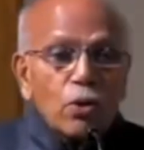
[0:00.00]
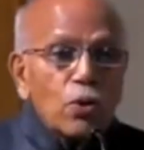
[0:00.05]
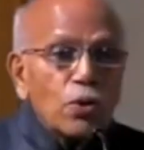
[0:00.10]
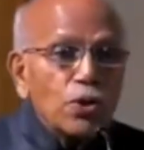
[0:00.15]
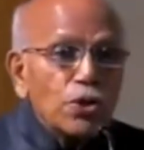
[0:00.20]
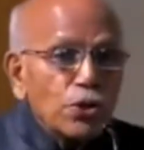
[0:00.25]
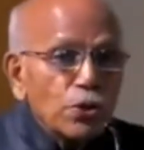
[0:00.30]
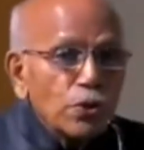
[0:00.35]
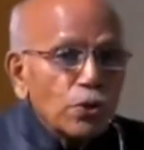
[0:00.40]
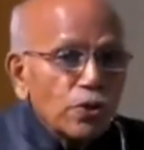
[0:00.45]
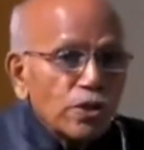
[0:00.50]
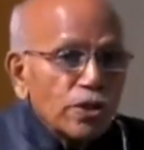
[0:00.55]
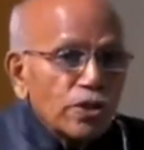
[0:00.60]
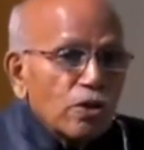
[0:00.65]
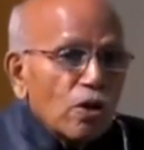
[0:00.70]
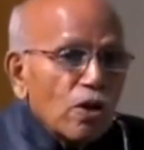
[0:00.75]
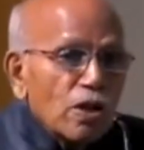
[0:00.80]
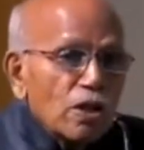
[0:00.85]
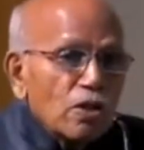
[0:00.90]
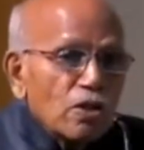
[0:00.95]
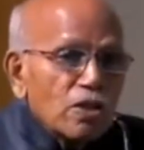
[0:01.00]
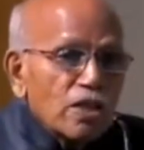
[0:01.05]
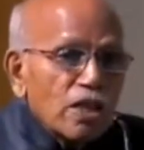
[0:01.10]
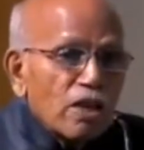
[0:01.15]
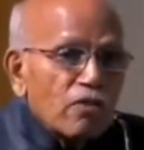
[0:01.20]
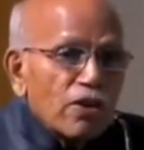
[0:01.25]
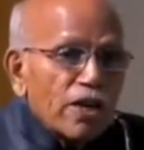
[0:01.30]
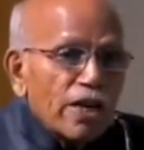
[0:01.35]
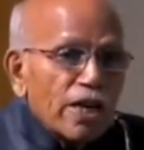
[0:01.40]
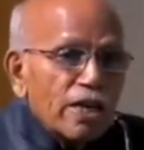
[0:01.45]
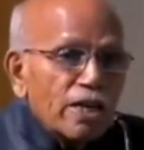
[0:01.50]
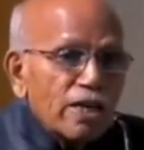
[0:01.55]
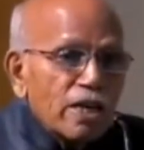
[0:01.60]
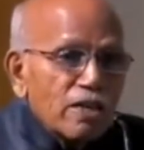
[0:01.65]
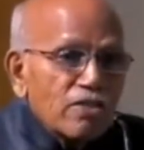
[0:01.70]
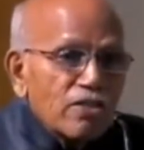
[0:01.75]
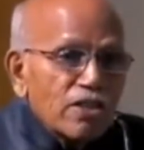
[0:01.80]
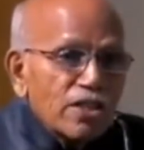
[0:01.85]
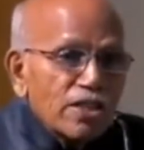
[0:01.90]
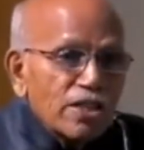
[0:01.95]
don't you call yourself a
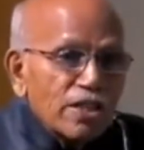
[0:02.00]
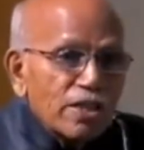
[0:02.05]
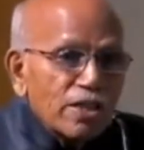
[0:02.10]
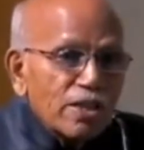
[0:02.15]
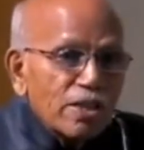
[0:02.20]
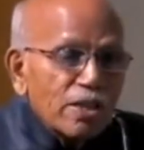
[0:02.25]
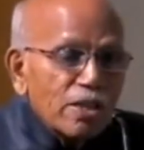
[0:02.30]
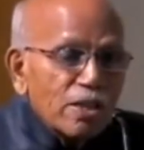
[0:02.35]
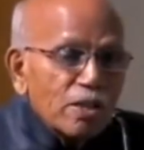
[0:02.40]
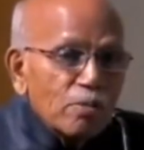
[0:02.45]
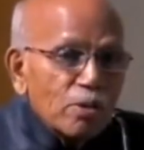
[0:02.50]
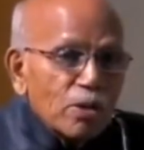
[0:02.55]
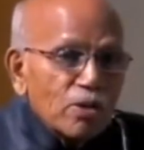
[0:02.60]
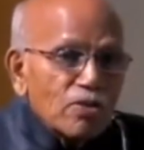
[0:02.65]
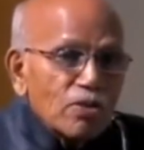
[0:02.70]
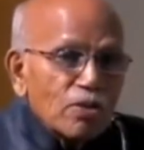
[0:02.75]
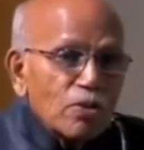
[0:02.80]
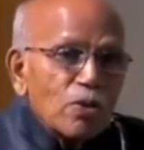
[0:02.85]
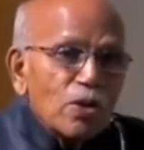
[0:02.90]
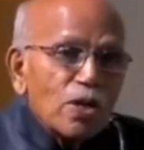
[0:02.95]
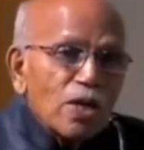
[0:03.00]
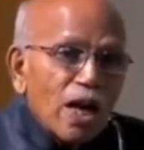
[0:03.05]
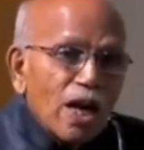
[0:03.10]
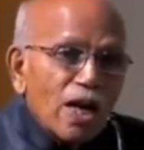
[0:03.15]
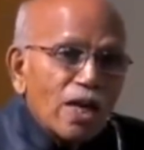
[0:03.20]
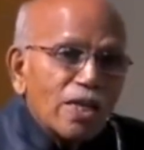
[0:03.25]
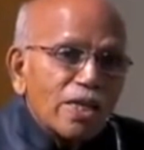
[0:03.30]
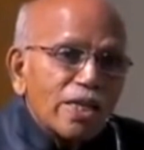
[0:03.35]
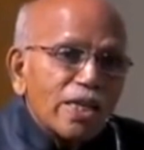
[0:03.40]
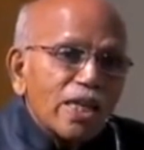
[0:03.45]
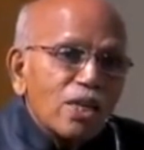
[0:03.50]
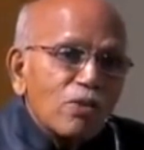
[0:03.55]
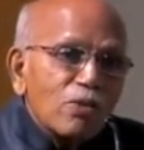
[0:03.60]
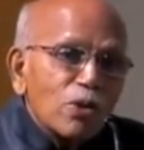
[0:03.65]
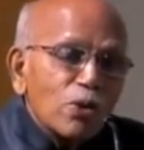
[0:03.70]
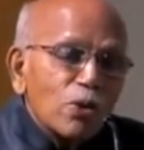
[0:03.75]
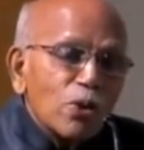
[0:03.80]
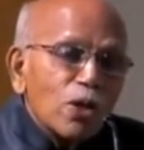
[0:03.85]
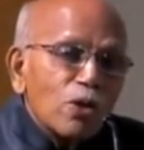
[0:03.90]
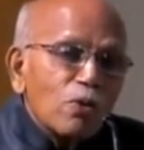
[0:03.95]
dental surgeon, because you can't deal
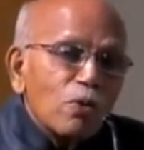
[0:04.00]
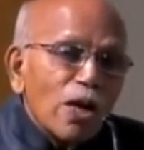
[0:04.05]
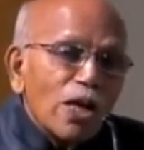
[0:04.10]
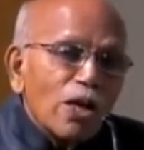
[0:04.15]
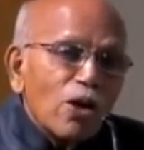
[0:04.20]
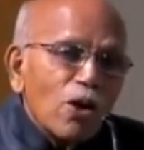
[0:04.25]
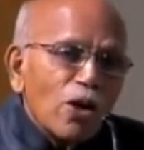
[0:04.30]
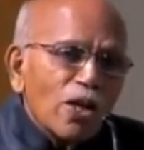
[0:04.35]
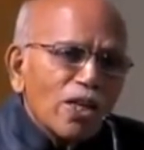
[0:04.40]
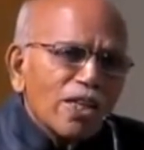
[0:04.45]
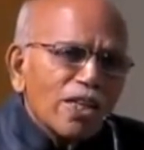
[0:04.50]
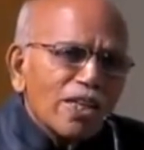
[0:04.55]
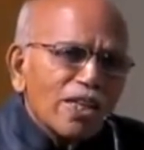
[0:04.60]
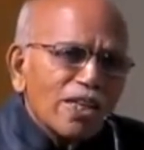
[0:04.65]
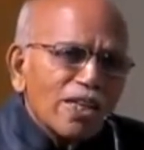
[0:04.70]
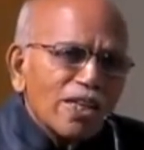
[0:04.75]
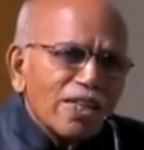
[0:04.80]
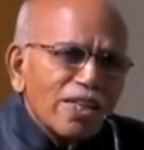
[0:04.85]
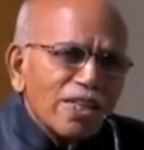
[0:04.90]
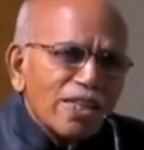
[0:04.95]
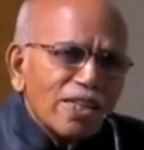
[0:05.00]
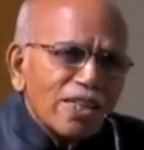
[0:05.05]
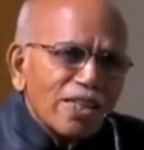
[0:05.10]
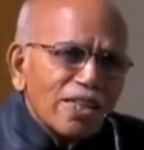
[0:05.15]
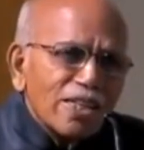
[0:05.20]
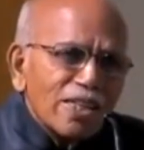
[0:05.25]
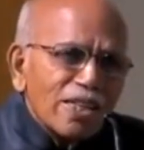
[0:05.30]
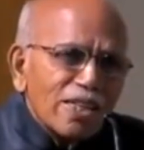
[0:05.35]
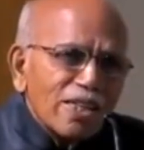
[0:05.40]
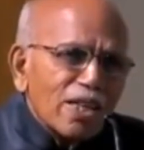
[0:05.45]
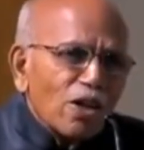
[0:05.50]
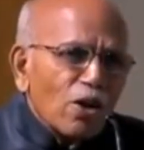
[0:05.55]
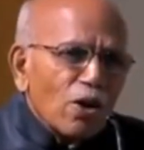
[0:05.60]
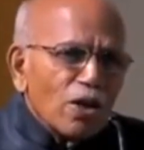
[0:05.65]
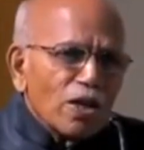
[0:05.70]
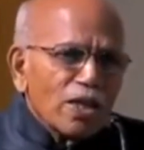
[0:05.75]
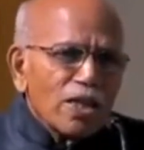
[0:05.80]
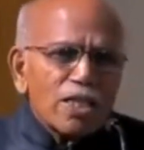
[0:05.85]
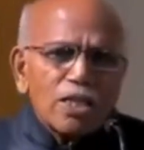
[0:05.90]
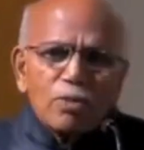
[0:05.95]
with only one organ. The
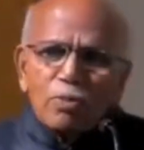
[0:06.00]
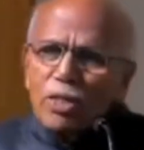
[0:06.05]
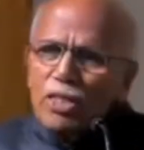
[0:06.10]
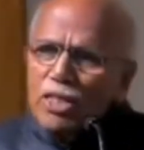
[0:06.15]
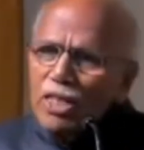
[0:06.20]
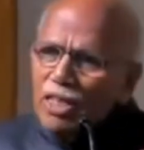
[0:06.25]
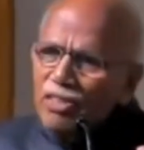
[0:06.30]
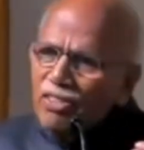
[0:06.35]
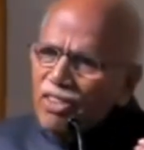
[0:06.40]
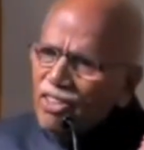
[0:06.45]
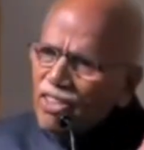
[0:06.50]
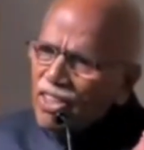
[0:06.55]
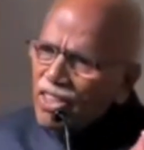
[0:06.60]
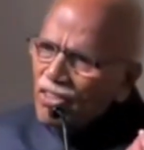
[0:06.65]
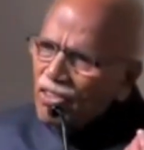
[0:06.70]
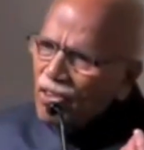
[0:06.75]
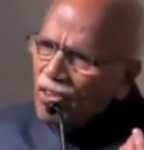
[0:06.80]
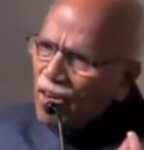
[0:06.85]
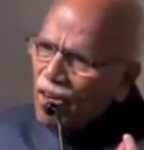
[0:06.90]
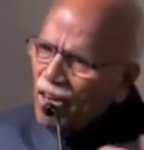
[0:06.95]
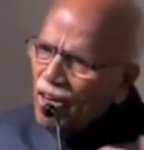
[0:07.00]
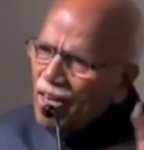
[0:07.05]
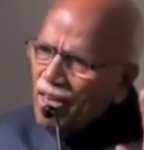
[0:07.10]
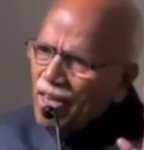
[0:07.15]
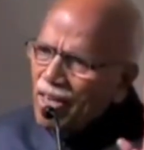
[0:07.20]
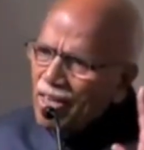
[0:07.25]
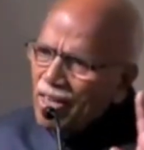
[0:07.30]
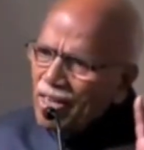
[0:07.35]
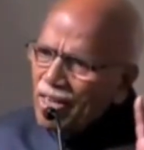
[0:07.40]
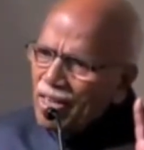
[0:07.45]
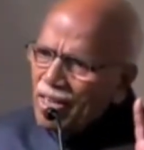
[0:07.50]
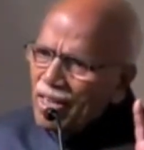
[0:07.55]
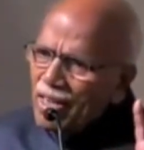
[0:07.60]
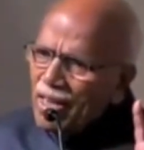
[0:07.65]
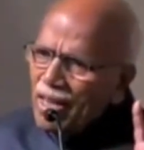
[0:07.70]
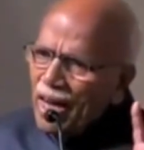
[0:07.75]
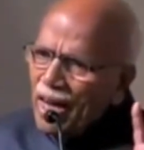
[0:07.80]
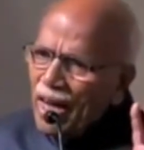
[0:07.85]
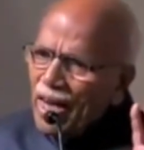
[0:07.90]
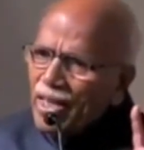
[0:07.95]
organ specialization is gone.
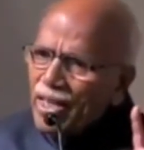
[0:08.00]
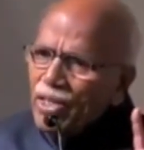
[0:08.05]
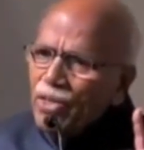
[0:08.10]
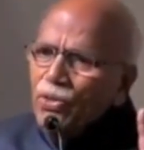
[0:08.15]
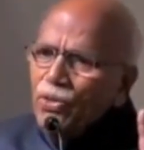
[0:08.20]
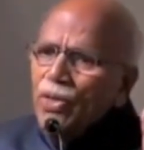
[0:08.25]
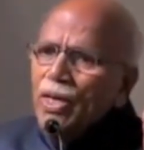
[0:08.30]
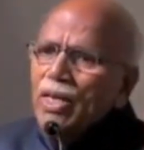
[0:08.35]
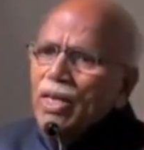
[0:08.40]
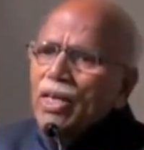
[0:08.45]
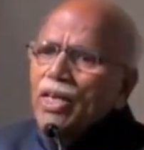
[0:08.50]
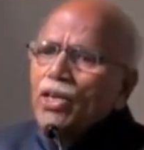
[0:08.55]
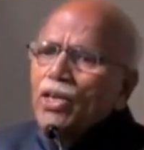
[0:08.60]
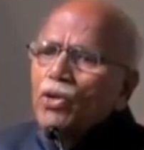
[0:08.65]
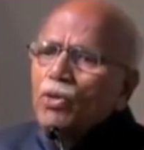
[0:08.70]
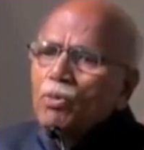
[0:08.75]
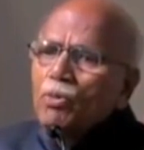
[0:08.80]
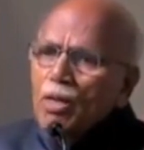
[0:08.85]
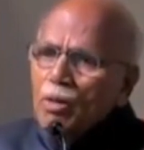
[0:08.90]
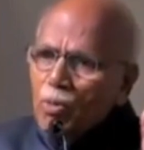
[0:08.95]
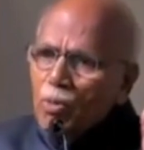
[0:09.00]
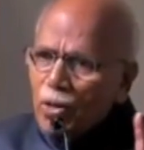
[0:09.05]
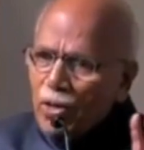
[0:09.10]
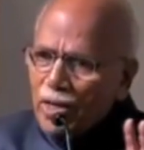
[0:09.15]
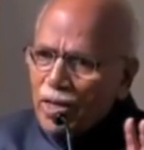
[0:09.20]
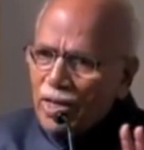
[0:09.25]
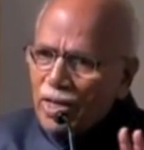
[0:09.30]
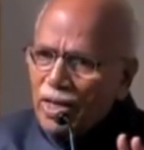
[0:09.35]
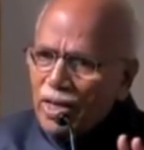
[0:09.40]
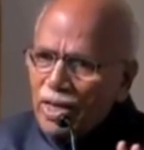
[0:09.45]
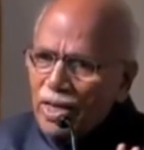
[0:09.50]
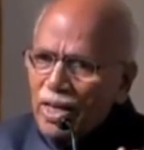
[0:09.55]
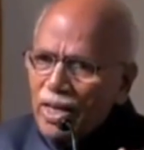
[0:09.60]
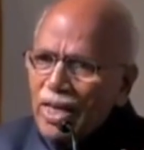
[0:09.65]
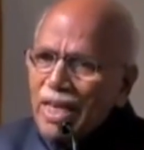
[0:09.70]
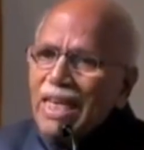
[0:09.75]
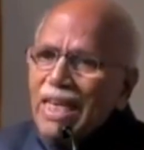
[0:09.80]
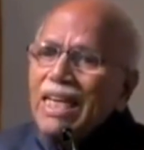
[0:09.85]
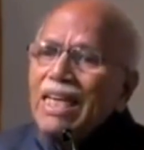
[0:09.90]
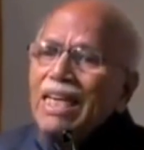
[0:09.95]
And you are a human body
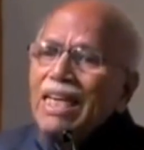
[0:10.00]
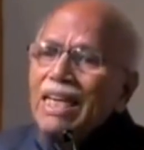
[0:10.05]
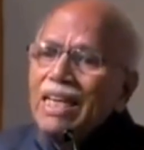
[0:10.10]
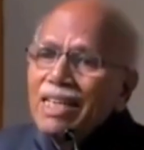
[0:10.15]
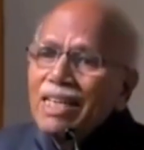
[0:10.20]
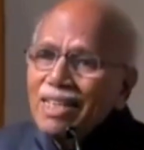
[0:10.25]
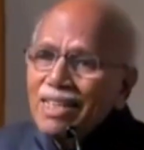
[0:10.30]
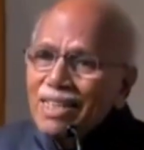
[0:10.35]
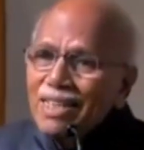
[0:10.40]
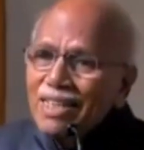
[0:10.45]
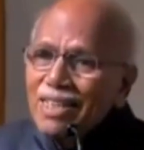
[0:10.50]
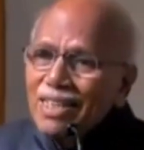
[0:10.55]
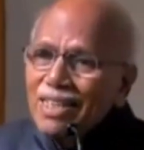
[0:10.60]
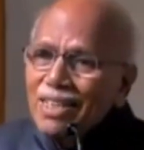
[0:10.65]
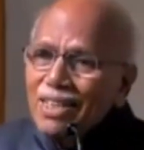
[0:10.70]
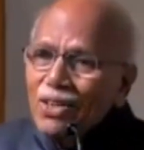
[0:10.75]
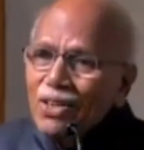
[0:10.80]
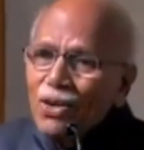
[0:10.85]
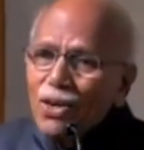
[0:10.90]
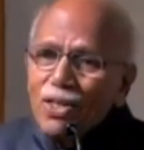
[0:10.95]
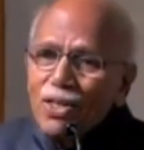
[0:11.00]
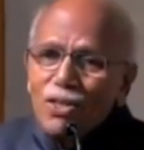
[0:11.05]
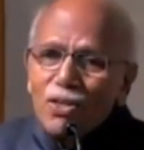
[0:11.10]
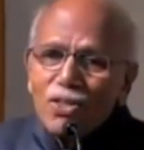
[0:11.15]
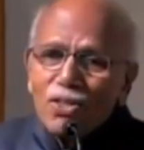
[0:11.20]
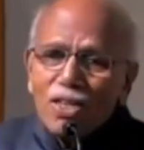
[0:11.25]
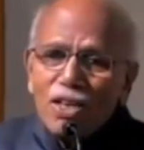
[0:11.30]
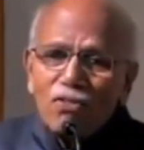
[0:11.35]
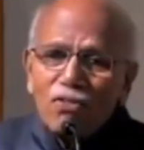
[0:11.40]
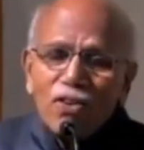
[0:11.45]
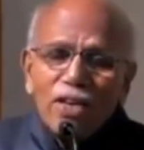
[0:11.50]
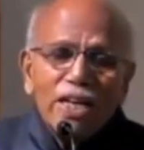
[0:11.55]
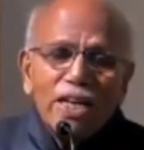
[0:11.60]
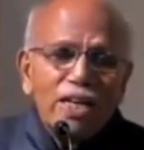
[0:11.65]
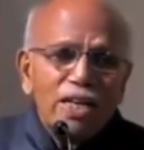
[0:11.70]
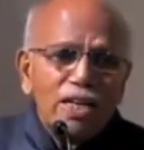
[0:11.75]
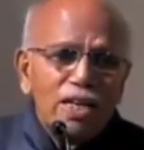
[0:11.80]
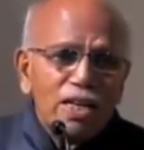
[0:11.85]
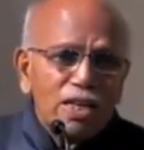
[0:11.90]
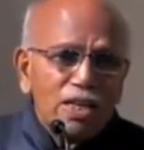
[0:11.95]
healer. Call yourself a
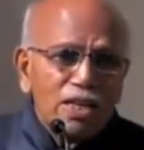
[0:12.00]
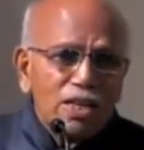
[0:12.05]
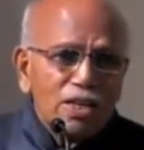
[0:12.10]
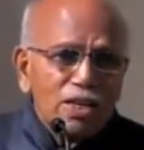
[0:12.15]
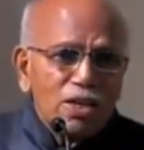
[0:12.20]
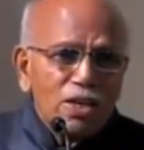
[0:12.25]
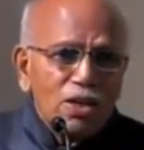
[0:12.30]
healer.